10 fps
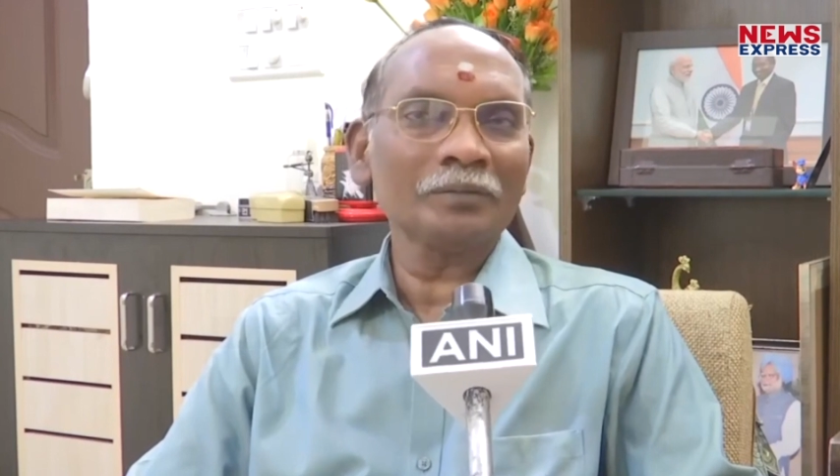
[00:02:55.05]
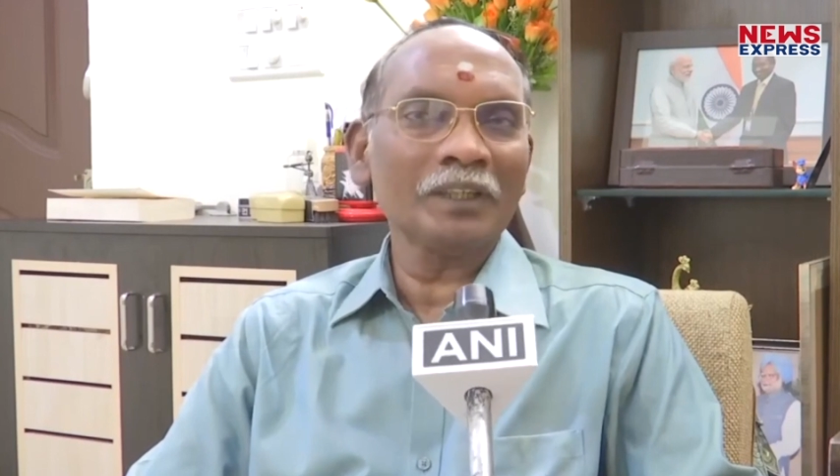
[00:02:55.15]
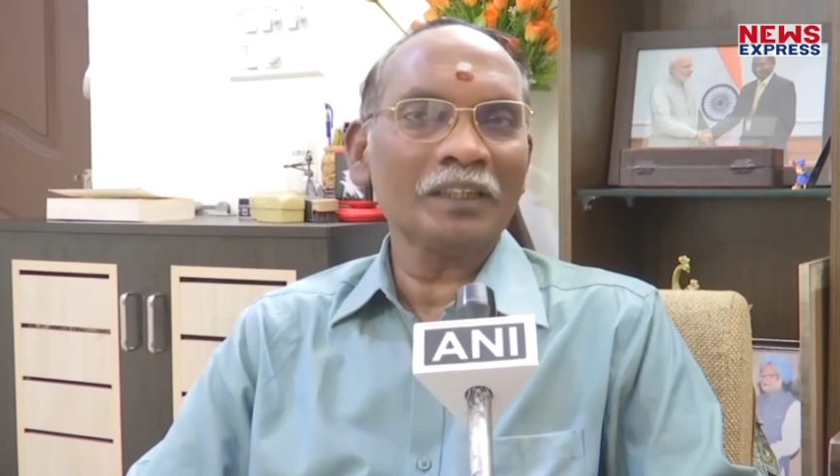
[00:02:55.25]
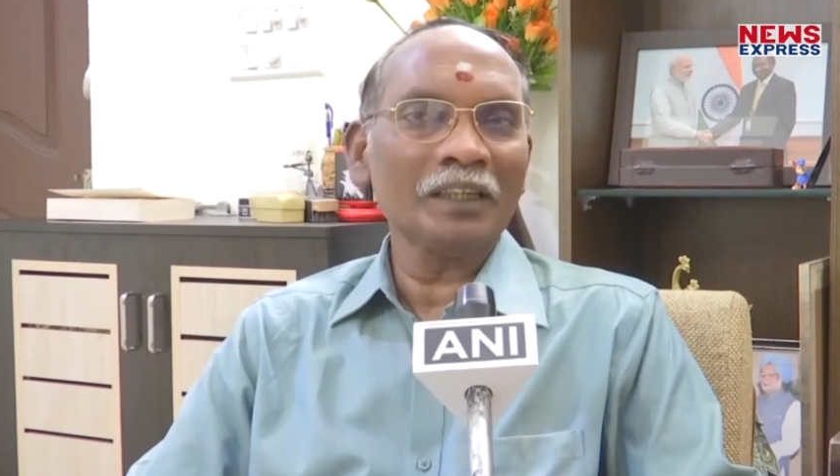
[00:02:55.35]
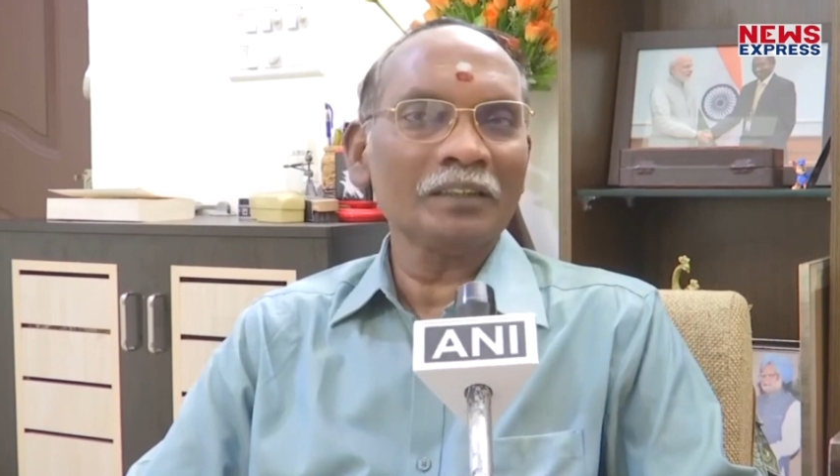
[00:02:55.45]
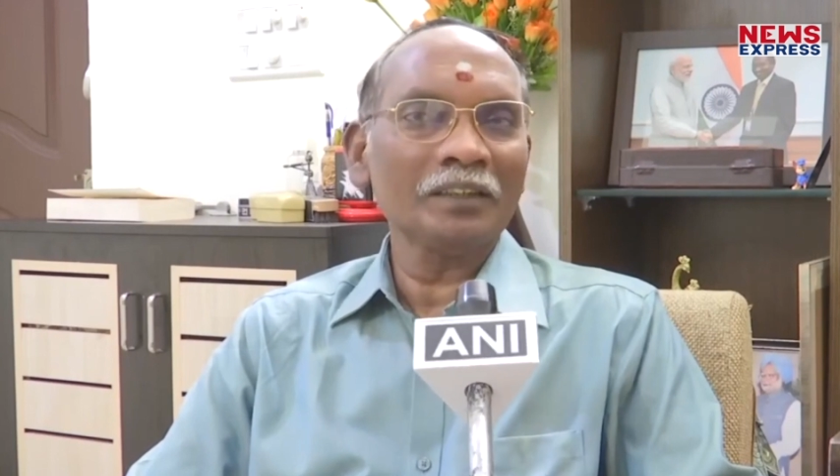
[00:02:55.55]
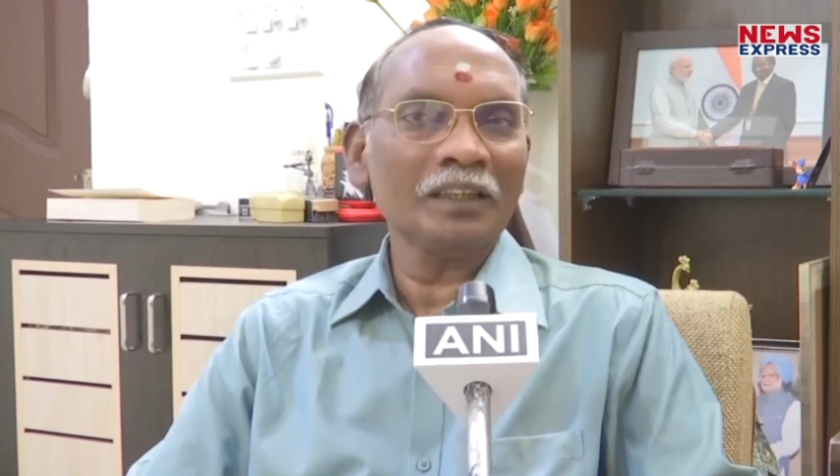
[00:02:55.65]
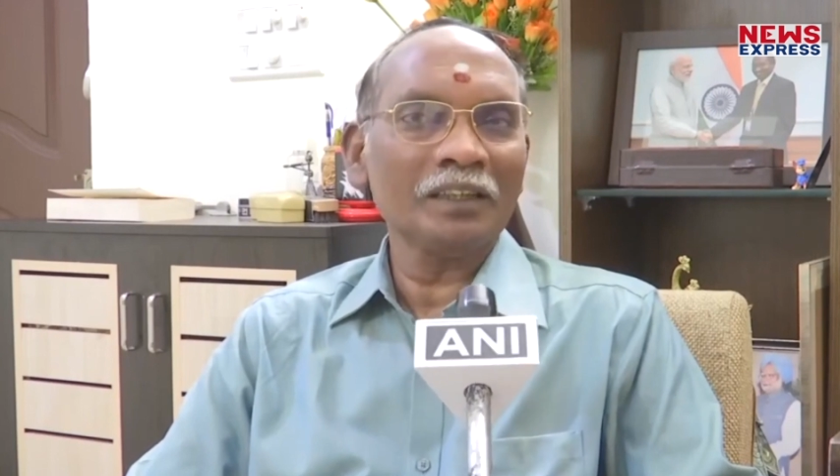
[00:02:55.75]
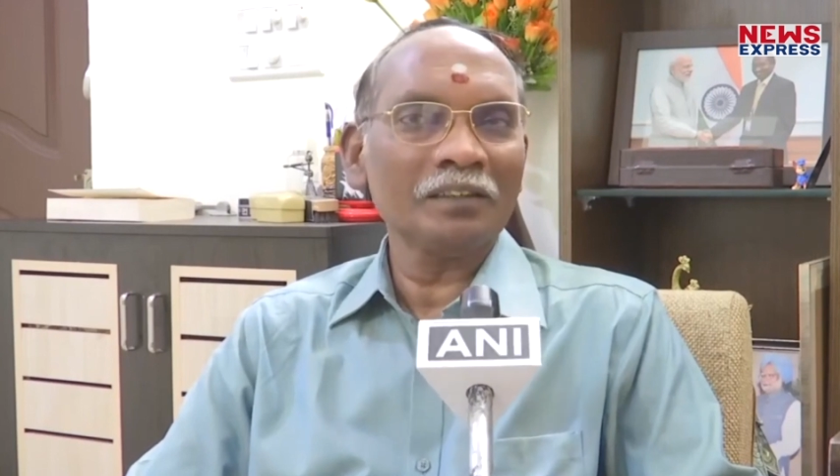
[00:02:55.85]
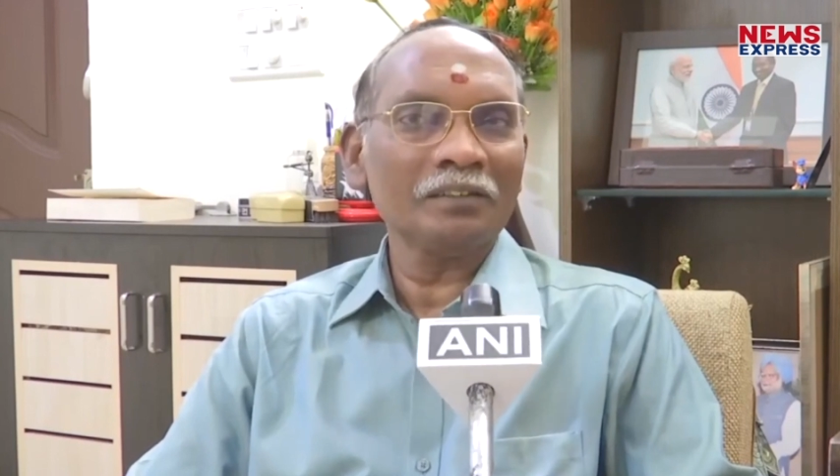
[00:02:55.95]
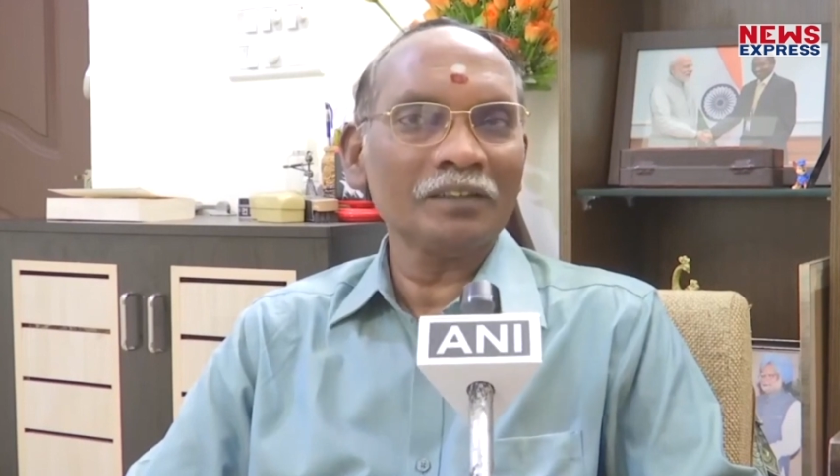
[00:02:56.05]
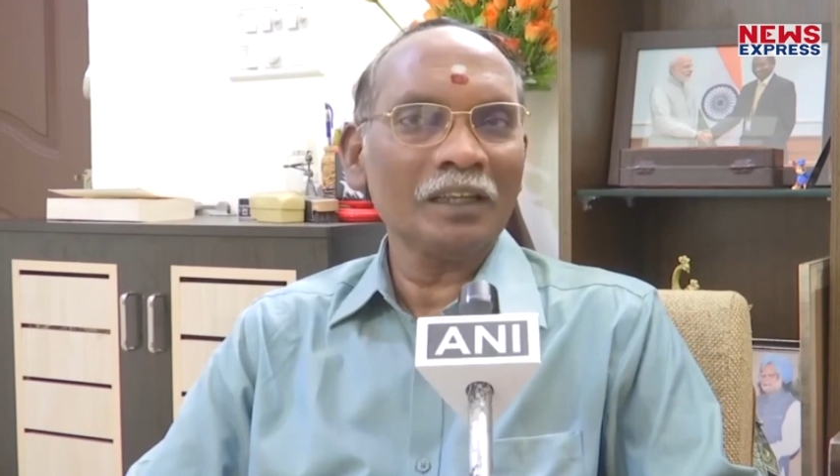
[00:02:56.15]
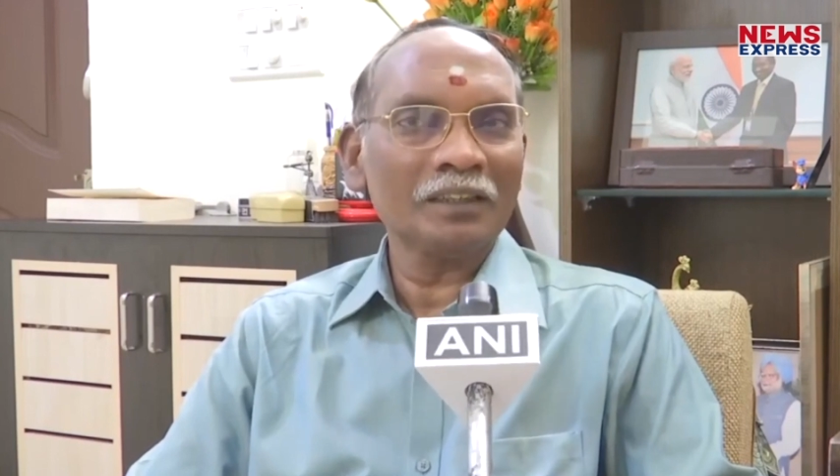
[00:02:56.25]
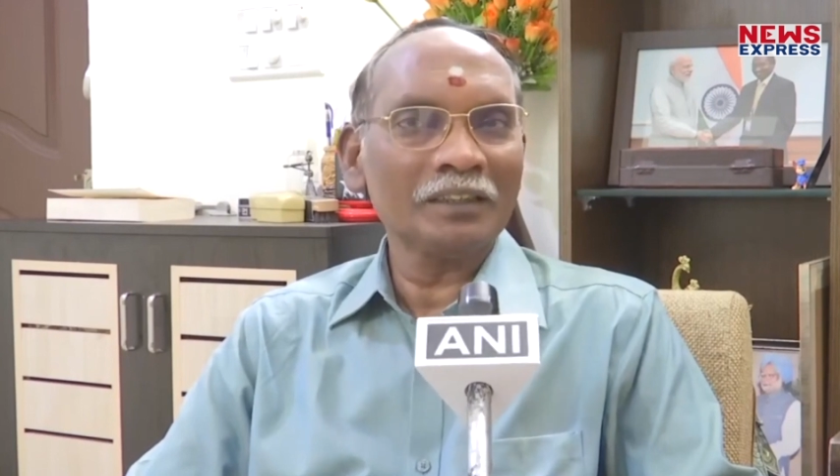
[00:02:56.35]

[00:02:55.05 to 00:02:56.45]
the